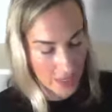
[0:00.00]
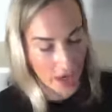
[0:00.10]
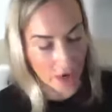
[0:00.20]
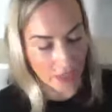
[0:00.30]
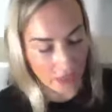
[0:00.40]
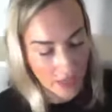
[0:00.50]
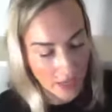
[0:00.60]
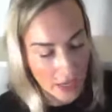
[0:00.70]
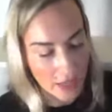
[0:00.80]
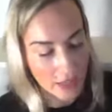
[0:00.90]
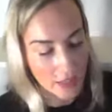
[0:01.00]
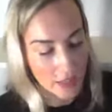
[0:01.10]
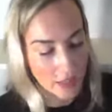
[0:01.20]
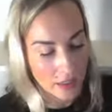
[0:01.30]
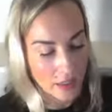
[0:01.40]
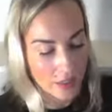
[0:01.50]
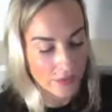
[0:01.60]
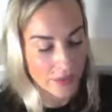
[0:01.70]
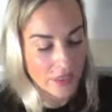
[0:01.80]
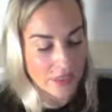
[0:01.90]
yeah, okay.
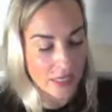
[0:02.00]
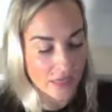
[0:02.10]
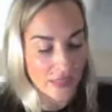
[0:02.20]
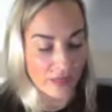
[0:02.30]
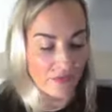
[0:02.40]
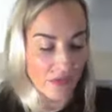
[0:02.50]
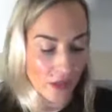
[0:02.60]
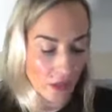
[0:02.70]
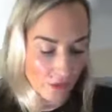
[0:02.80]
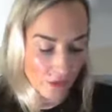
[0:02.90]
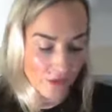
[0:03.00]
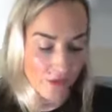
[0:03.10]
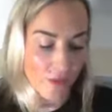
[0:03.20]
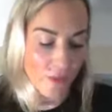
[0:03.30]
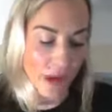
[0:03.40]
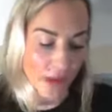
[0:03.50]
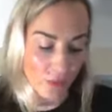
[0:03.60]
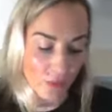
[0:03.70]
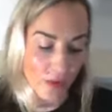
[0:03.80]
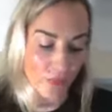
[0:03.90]
The seed that fell on the
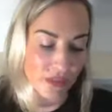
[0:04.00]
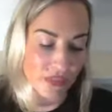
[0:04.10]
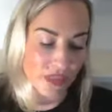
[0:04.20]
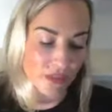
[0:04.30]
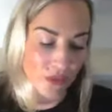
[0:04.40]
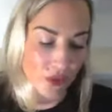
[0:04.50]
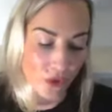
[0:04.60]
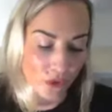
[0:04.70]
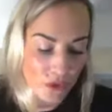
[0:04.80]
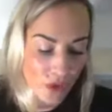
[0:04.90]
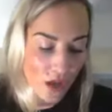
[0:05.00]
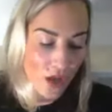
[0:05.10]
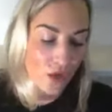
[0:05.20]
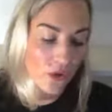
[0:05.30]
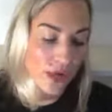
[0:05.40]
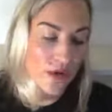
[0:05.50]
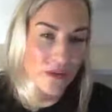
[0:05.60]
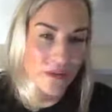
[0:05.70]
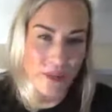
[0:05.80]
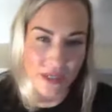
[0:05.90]
footpath represents those who
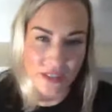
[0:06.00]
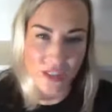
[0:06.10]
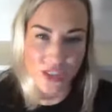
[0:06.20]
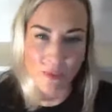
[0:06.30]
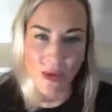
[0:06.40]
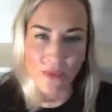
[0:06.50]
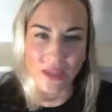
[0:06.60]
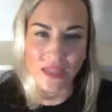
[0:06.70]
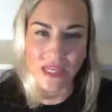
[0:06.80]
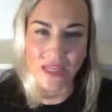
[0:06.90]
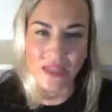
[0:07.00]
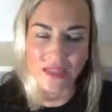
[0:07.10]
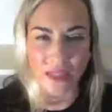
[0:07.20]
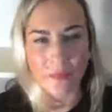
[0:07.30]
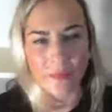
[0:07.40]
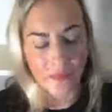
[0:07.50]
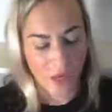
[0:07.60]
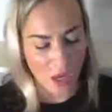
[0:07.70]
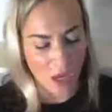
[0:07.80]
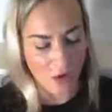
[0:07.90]
hear the message about the kingdom.
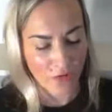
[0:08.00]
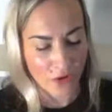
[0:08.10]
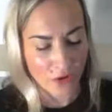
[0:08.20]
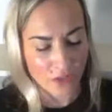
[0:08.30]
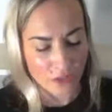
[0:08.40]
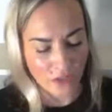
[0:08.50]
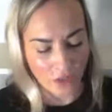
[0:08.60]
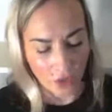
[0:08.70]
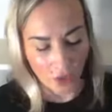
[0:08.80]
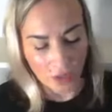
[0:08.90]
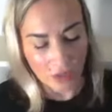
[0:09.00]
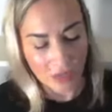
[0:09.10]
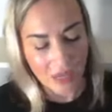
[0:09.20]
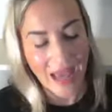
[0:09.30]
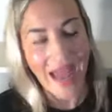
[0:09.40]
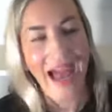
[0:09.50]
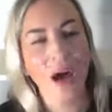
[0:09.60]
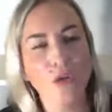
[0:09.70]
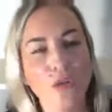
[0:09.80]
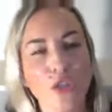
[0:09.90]
First of all,
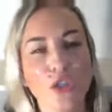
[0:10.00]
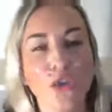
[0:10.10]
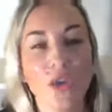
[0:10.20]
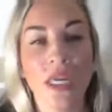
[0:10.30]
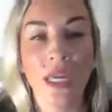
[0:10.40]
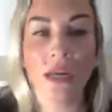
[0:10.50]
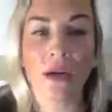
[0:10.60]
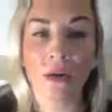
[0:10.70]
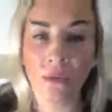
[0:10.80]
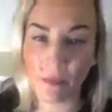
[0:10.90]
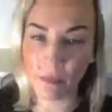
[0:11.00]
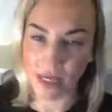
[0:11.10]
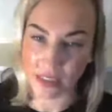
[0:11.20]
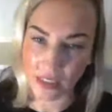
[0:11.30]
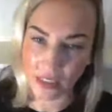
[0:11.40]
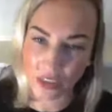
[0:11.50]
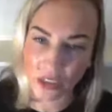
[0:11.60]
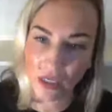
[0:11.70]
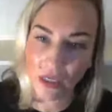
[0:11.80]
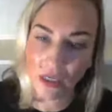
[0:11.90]
how do you hear the message